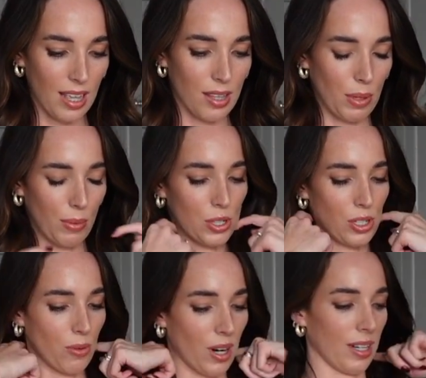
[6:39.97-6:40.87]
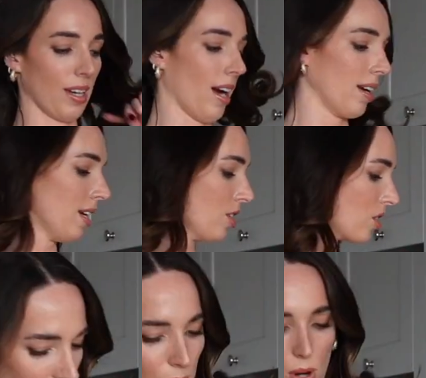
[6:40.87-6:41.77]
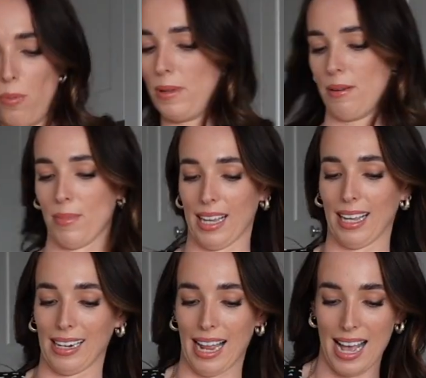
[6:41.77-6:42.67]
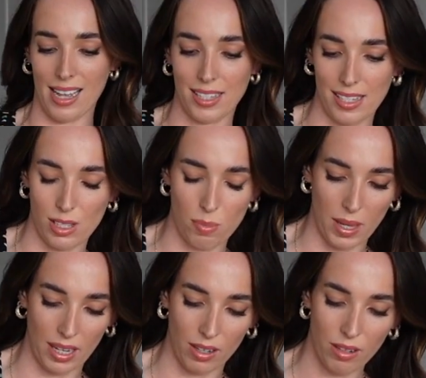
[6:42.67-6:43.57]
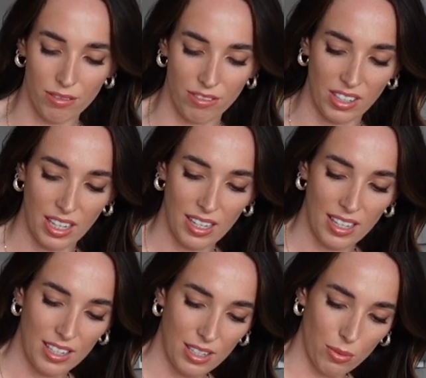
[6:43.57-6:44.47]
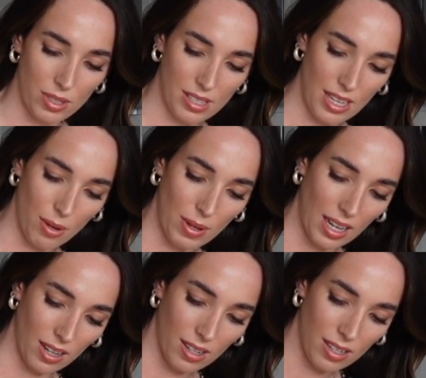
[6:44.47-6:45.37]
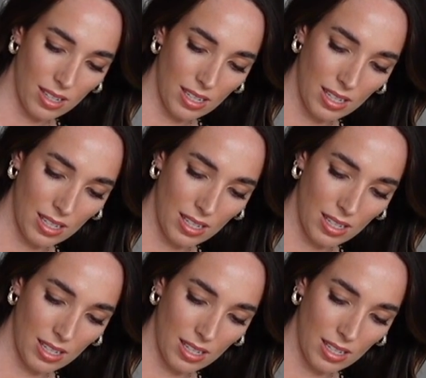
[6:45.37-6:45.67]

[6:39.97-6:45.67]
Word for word: And then we will do our garnish. I'm hoping my glass is big enough. We'll see how we get on.